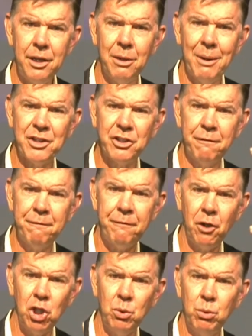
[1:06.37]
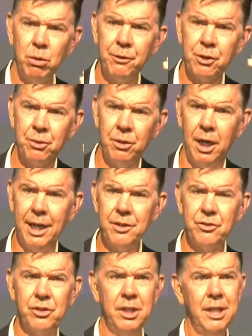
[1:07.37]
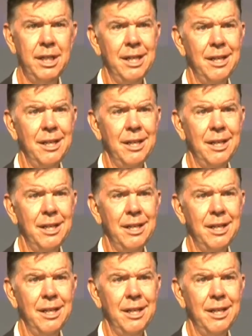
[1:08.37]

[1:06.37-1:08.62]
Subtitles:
you know, as a follower of Christ,